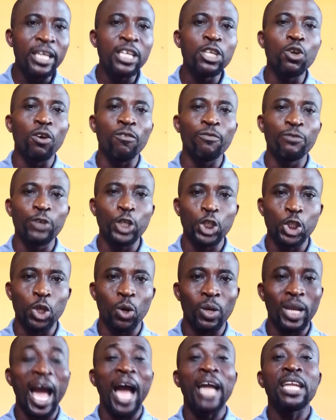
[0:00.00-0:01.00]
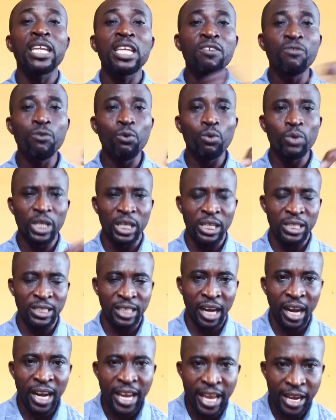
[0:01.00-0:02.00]
in your vision and even
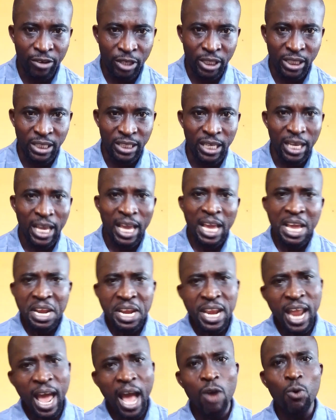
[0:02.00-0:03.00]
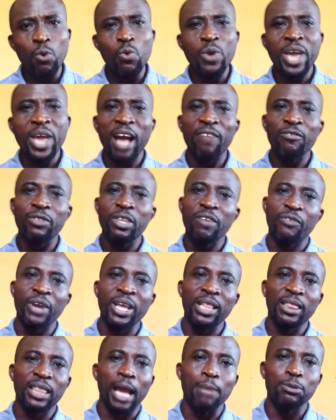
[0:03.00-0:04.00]
its clarity. Now, we have
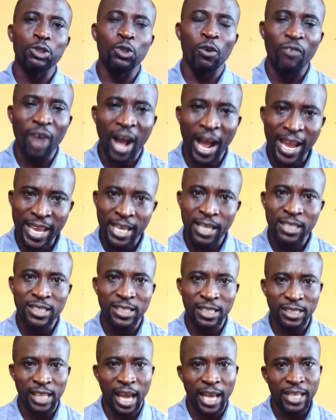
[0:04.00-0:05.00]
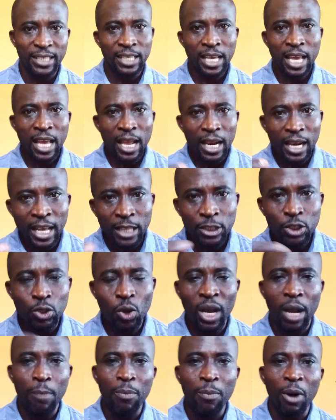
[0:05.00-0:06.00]
different types of eye exercise. Let's
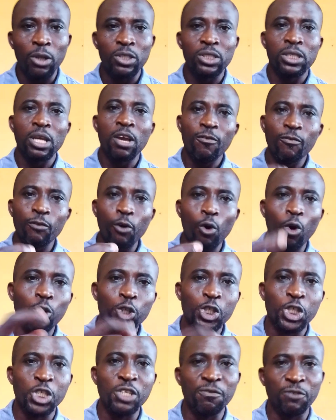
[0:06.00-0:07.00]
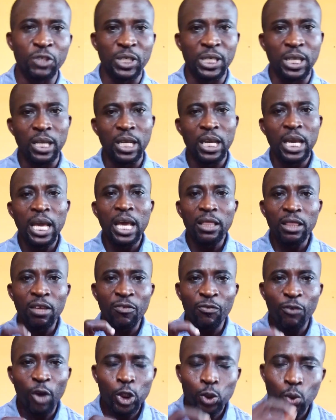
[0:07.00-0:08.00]
talk about focus shifting.
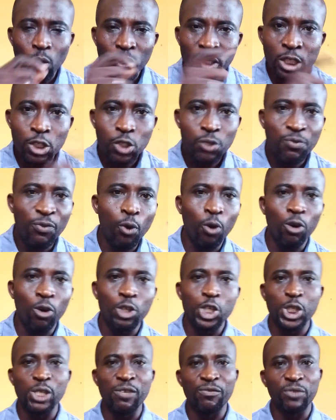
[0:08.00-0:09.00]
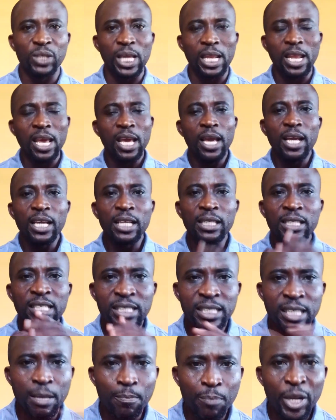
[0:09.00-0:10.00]
The first one is focus shifting. It
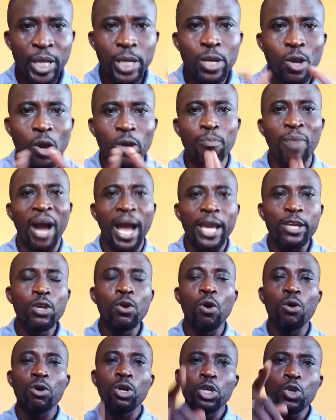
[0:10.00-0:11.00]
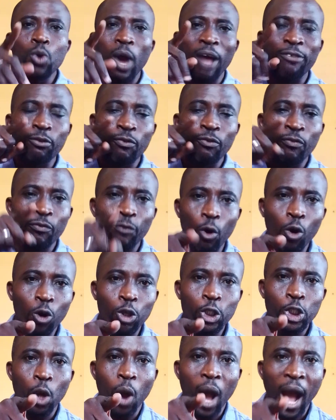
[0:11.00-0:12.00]
is simply done by, you have to
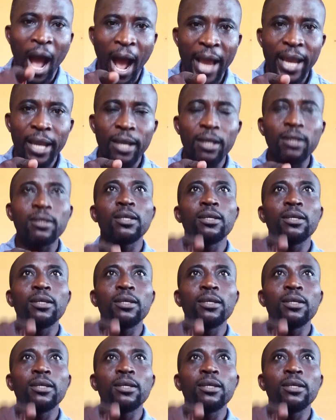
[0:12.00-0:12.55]
focus your eye